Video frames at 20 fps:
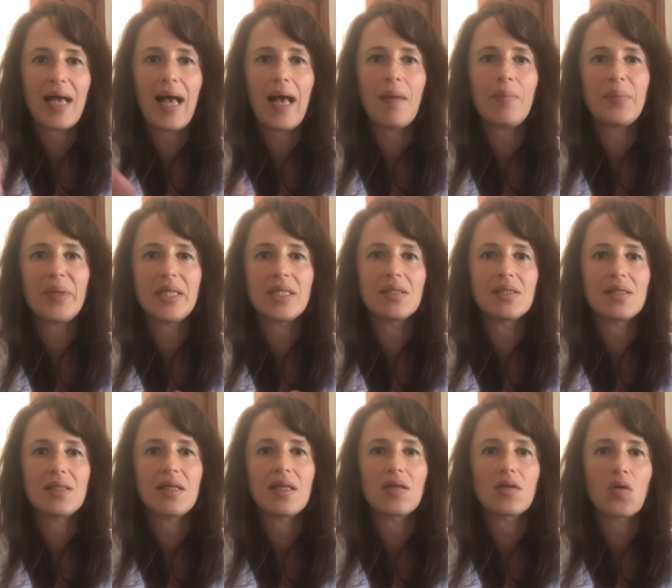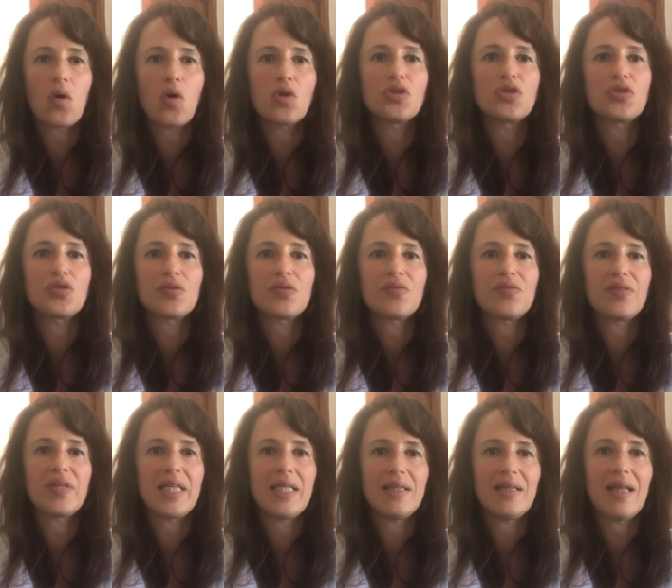habits that
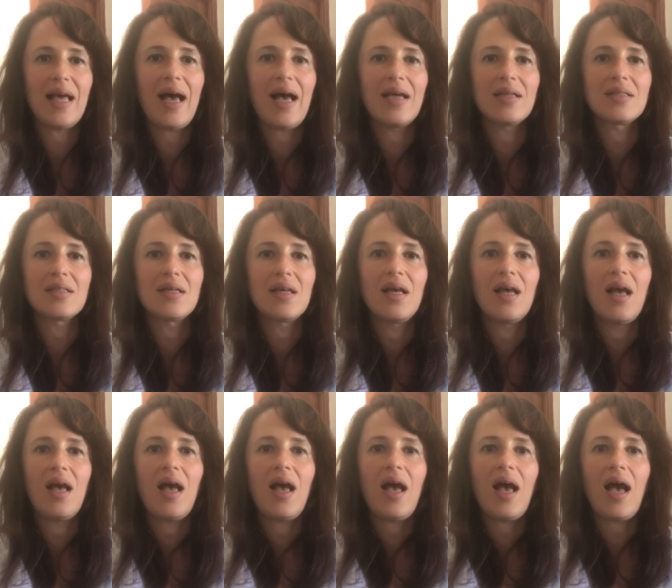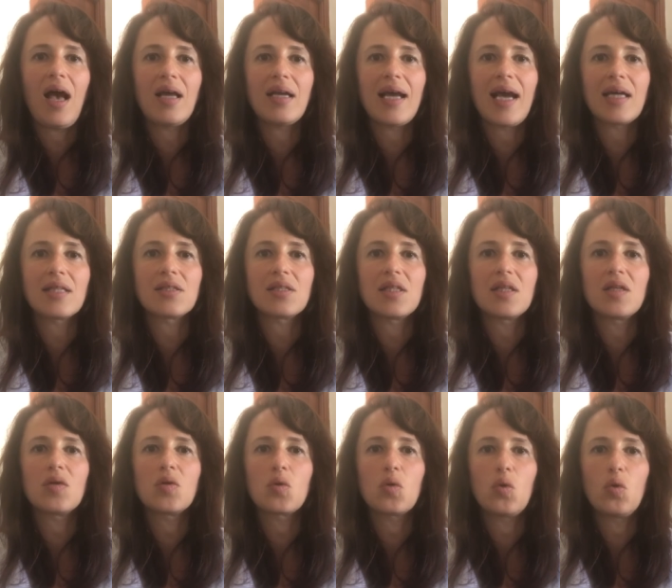contravene that and acting
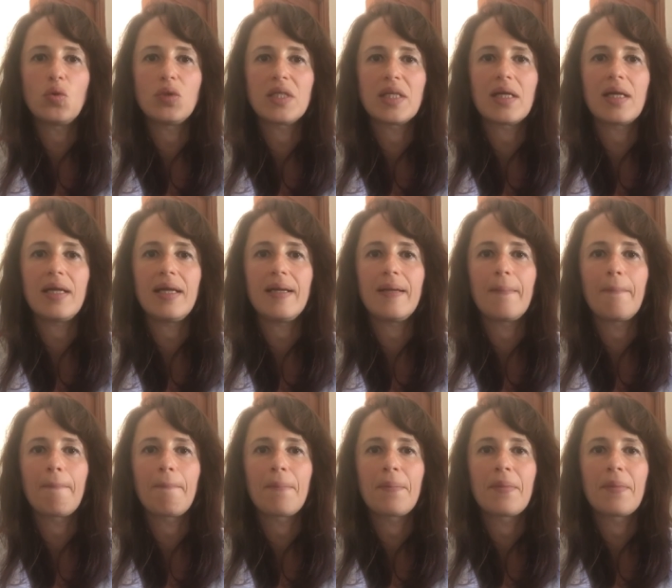accordingly